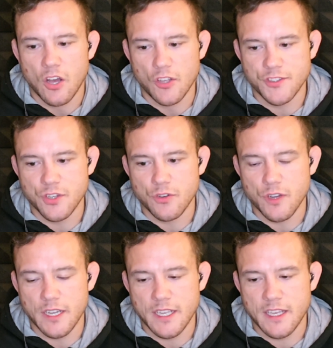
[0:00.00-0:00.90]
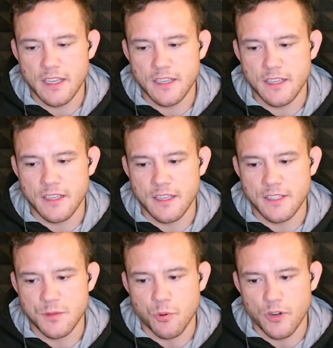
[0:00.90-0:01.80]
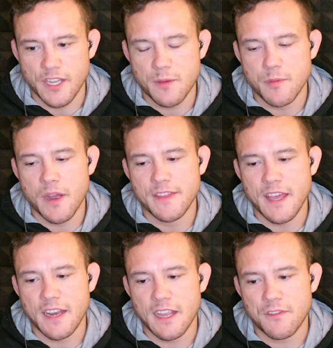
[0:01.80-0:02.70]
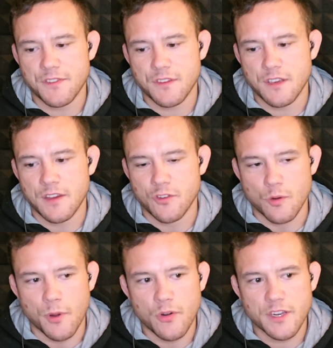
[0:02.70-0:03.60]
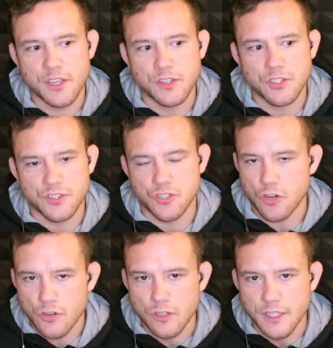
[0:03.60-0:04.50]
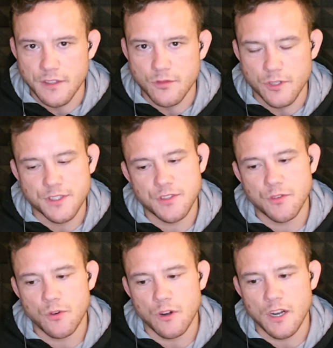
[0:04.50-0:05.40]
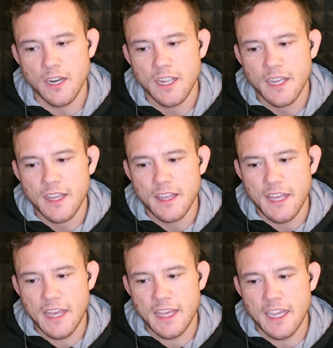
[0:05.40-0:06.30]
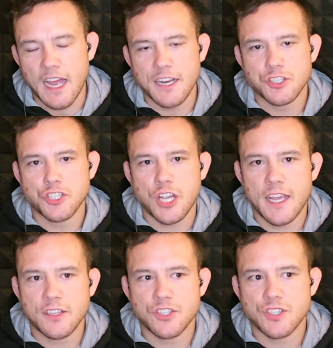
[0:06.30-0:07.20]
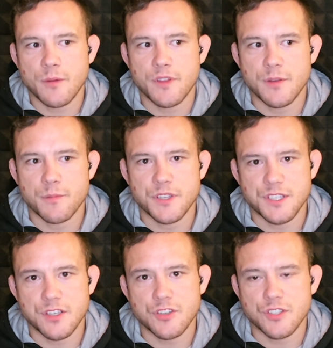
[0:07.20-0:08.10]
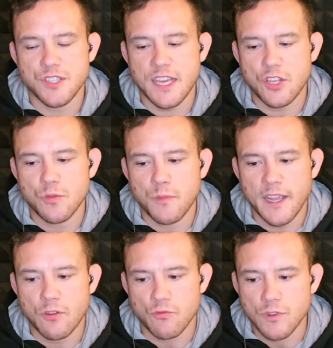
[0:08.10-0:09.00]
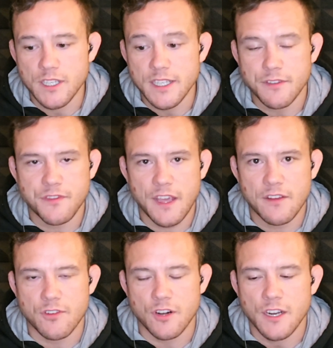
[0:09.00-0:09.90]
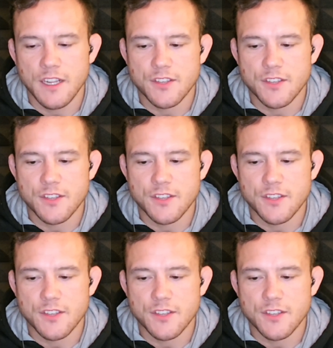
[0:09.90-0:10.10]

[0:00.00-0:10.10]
Also, it's important to keep in mind that if your opponent can just turtle and avoid score, it can kind of change some of the positions that you might really favor.